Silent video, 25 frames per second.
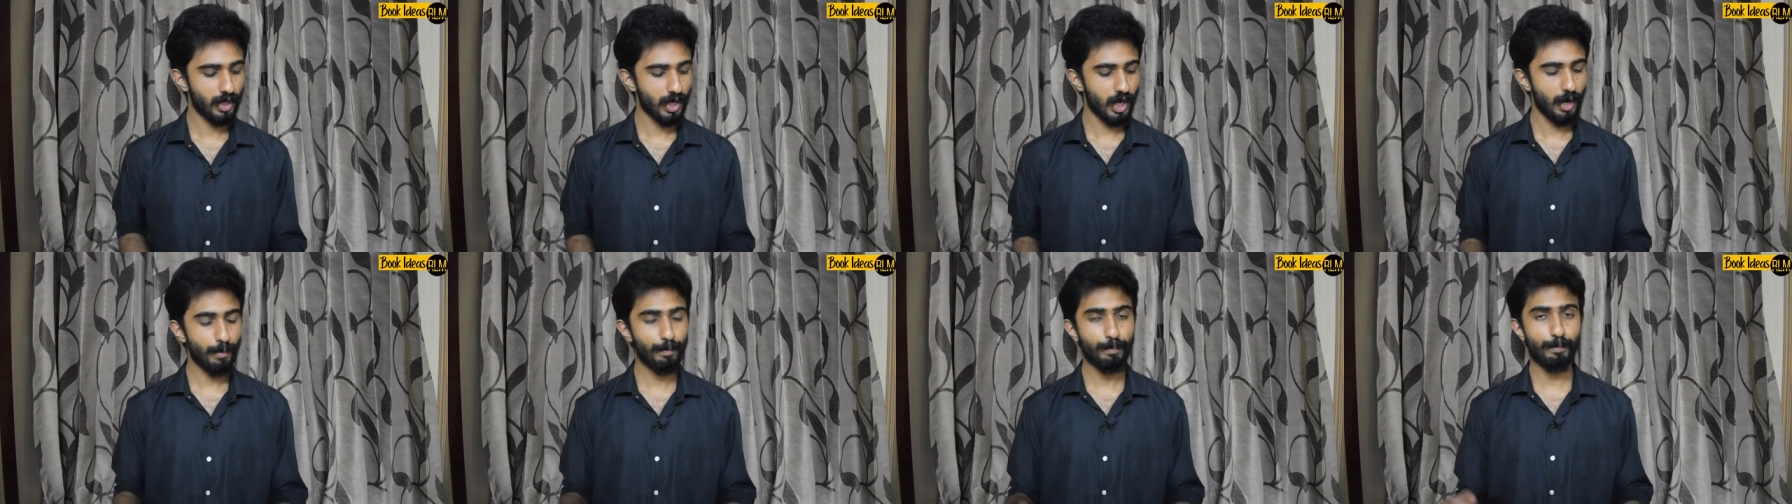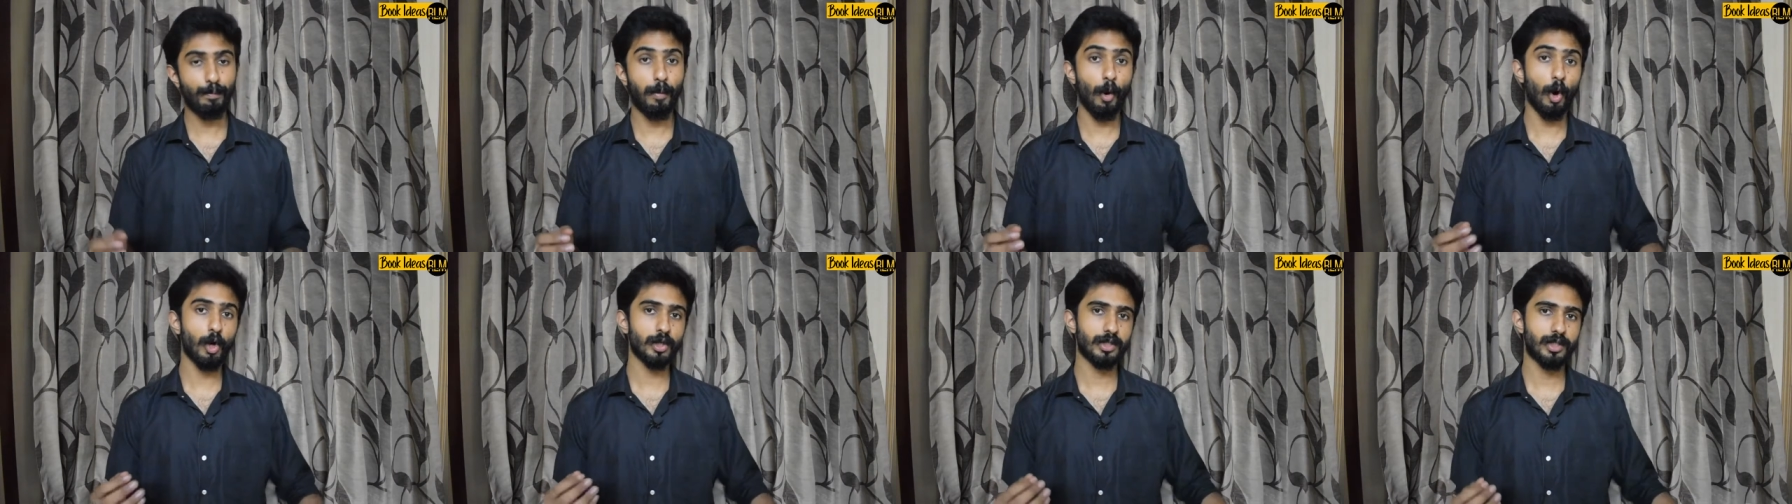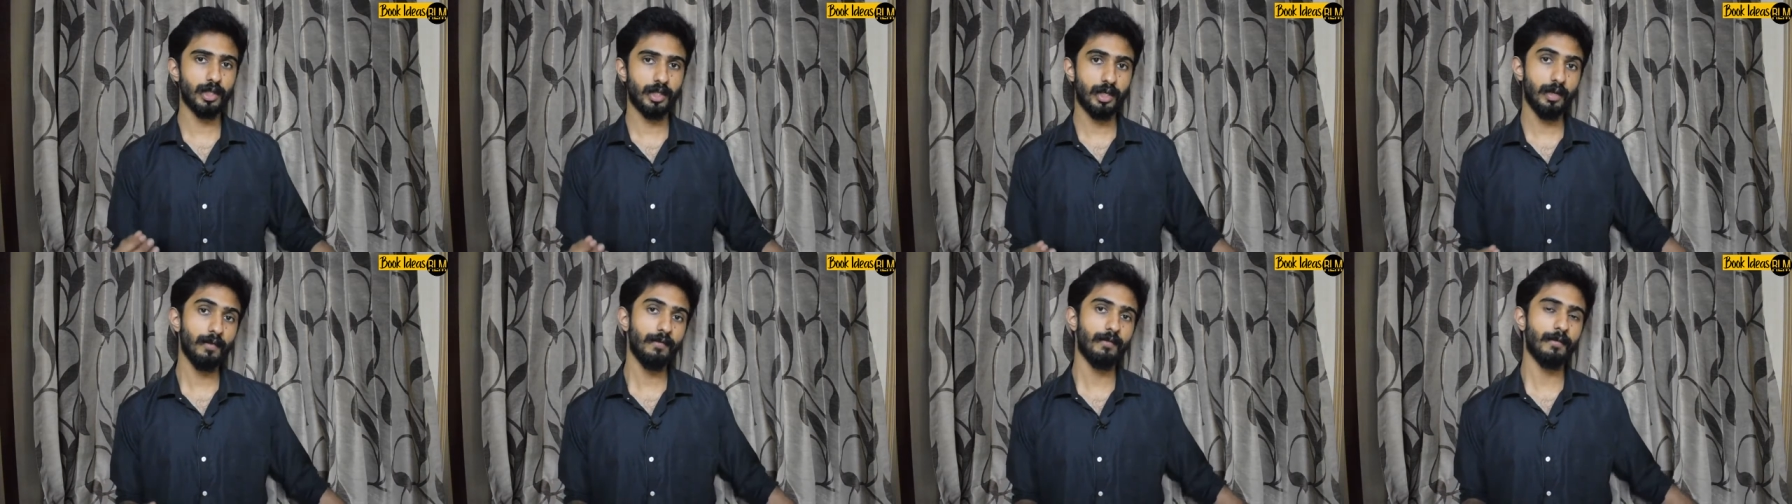a
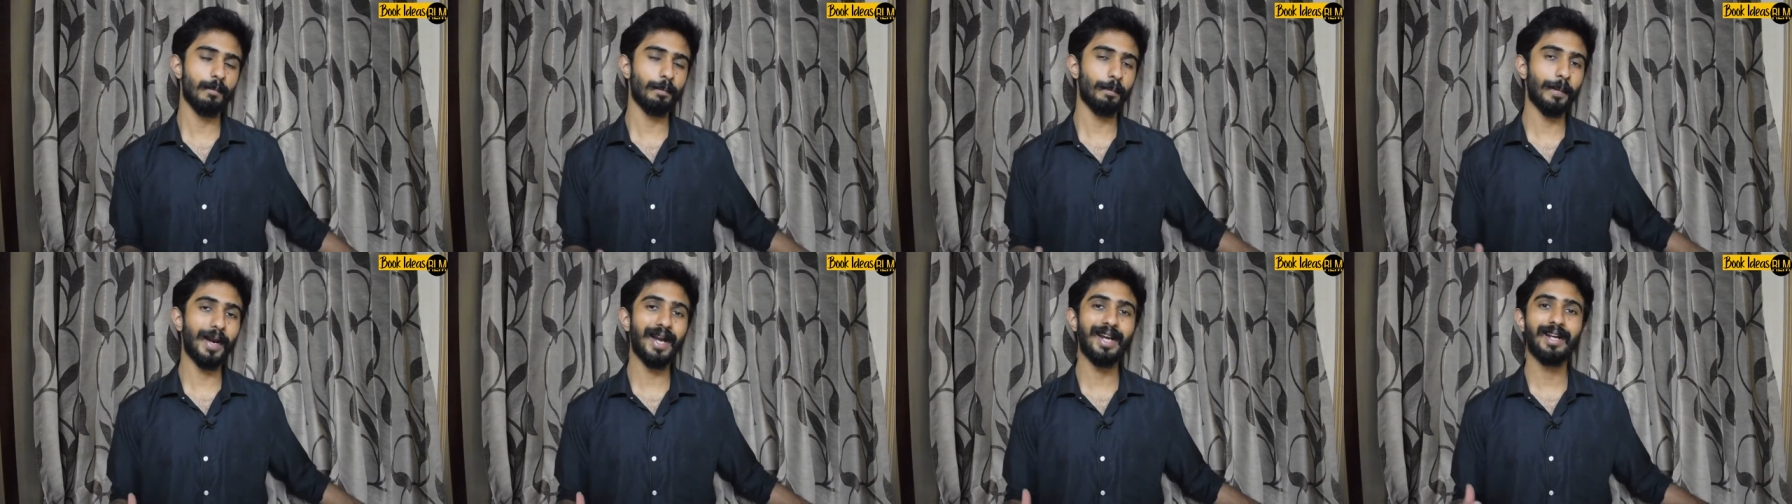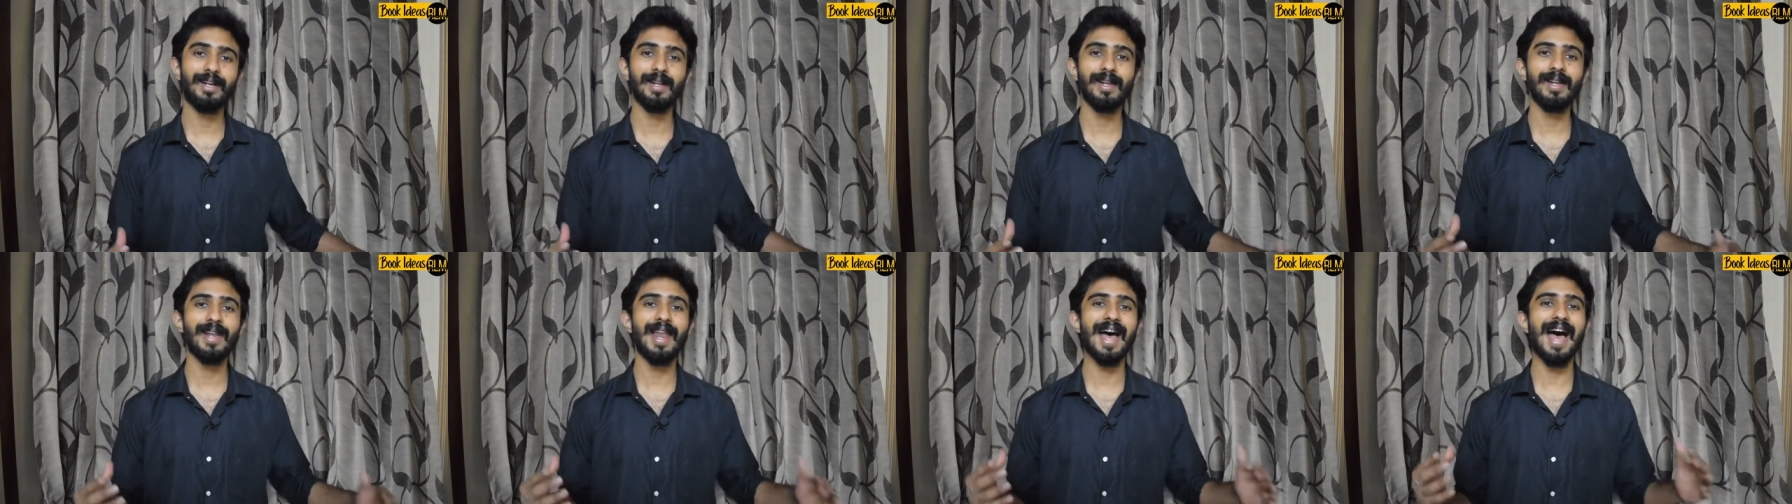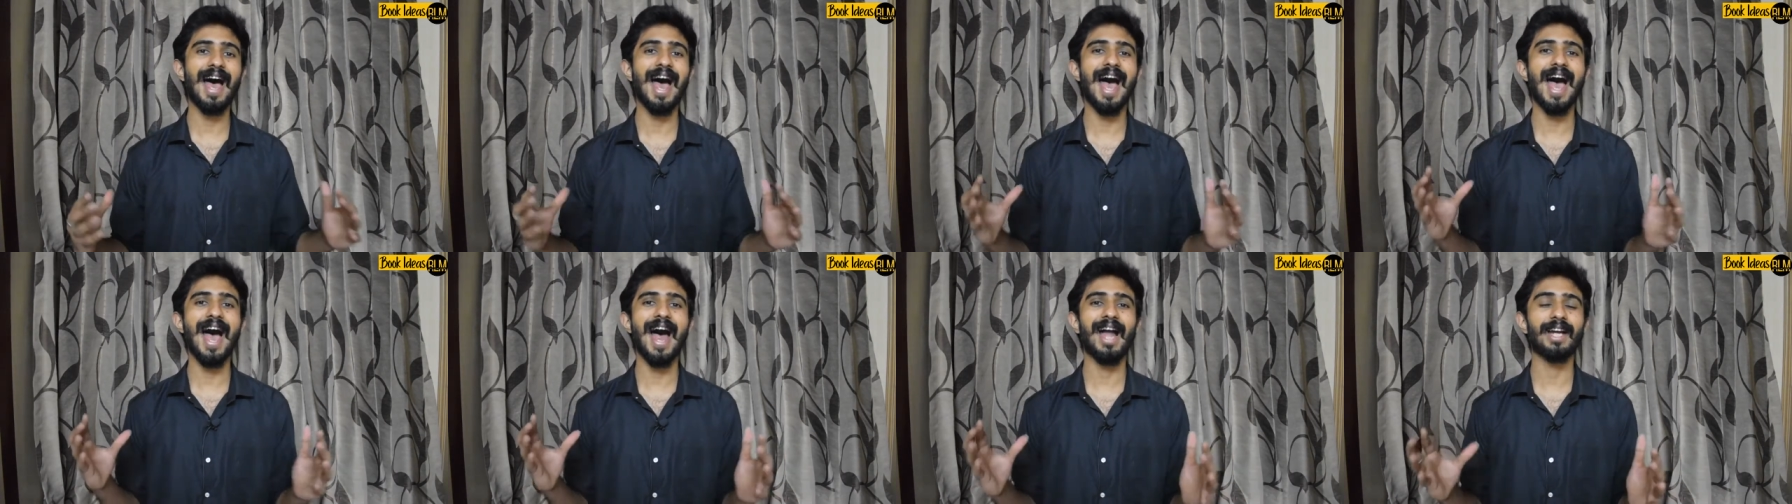positive mental
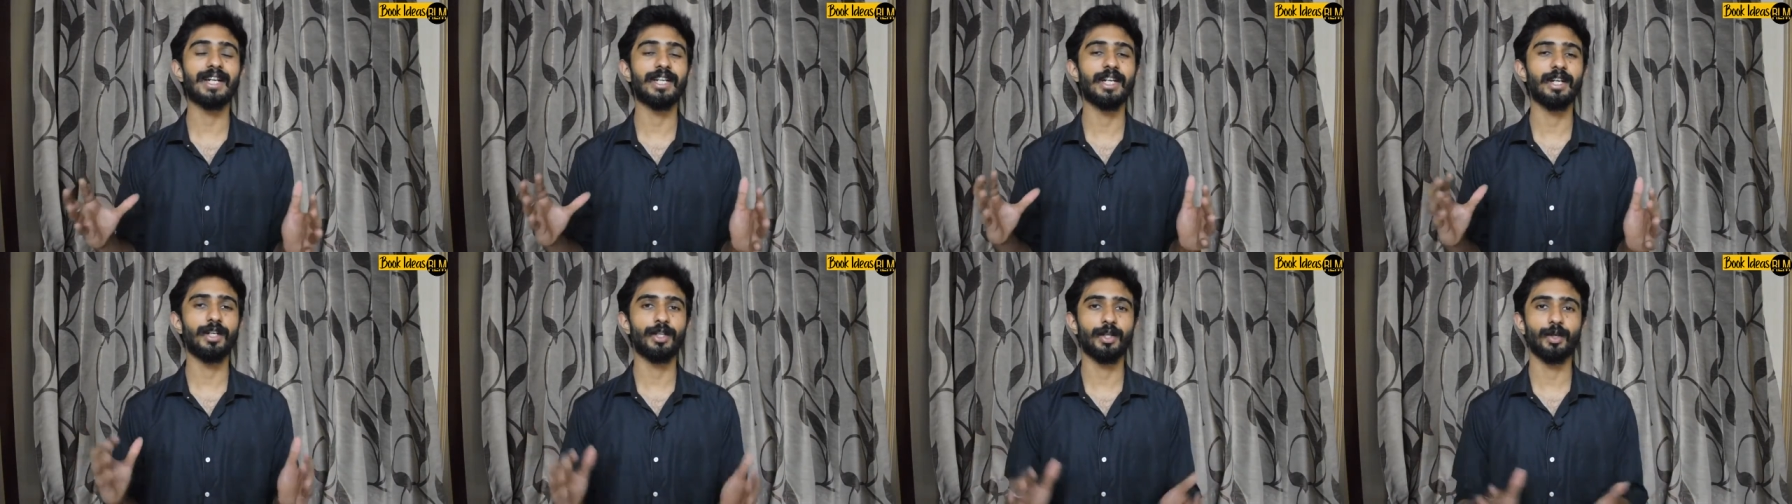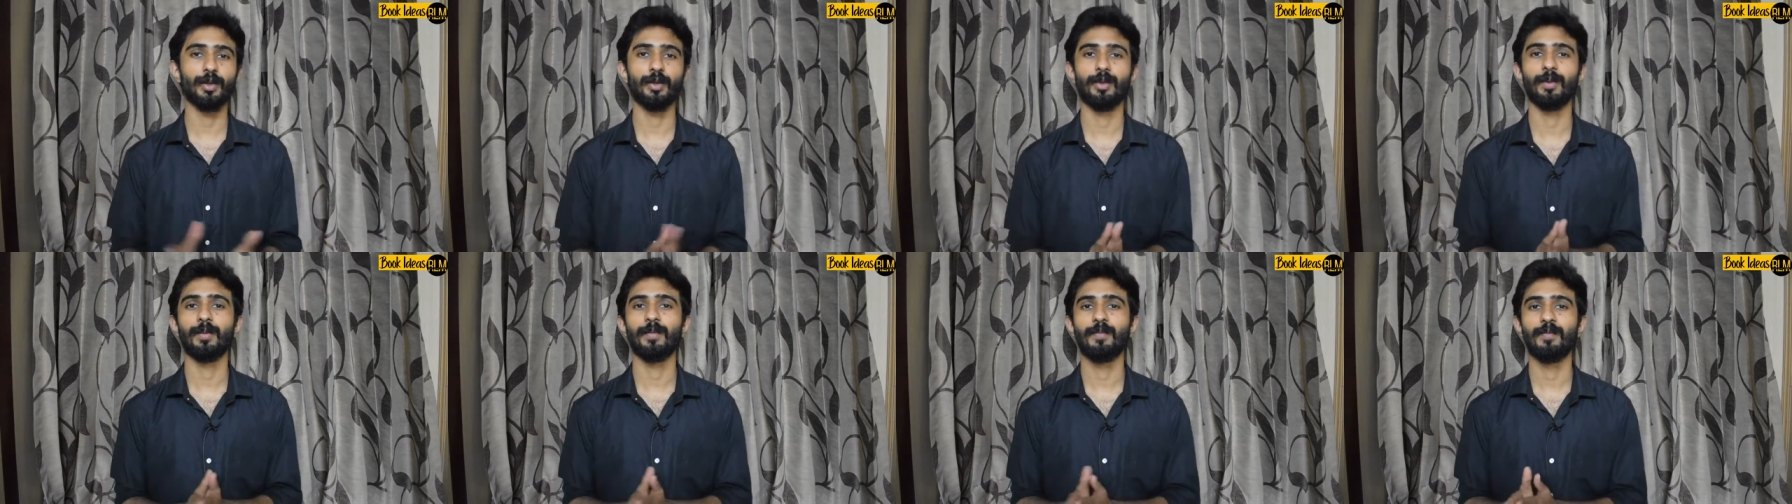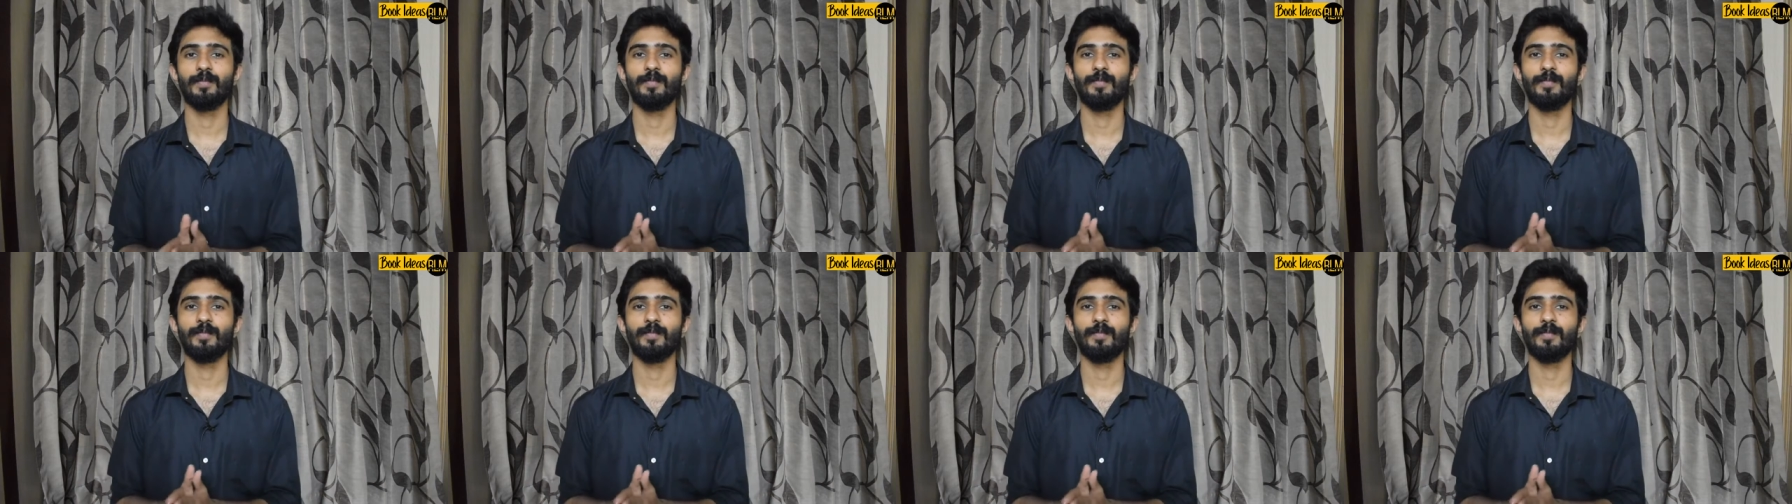attitude.